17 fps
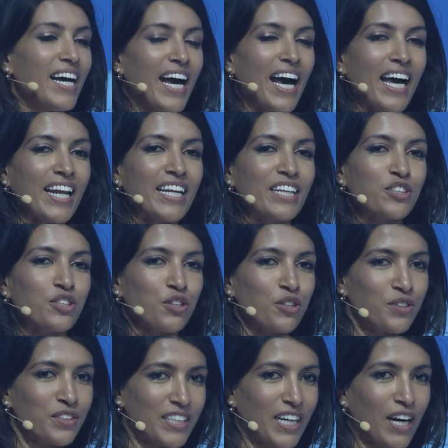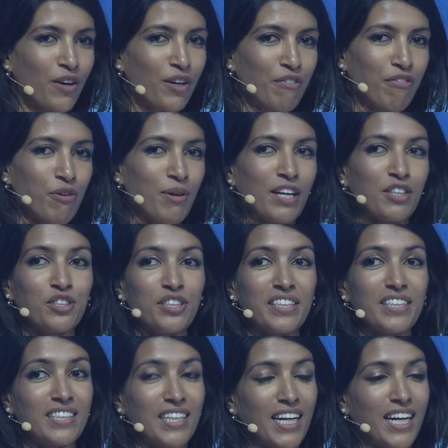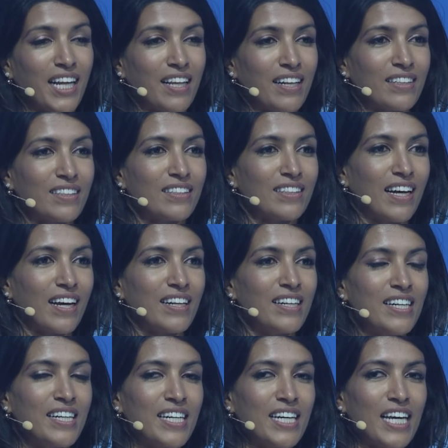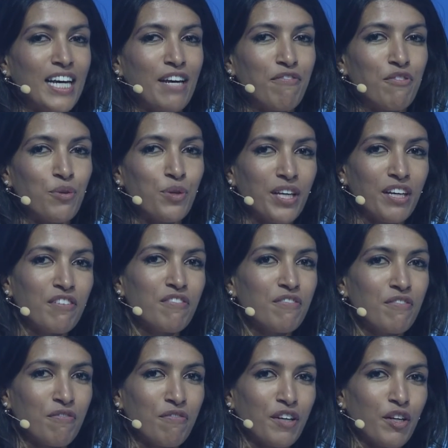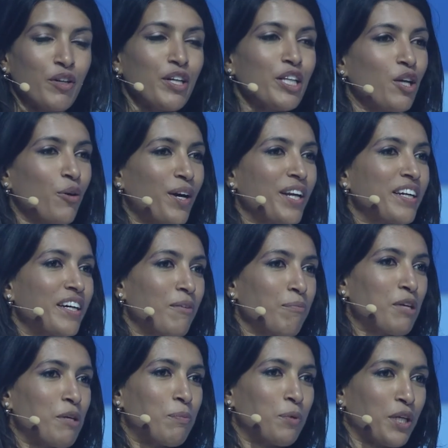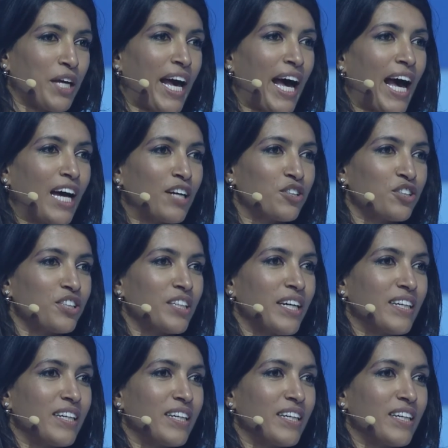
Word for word: And it turns out, if you actually study this, that if you give very low income people cash,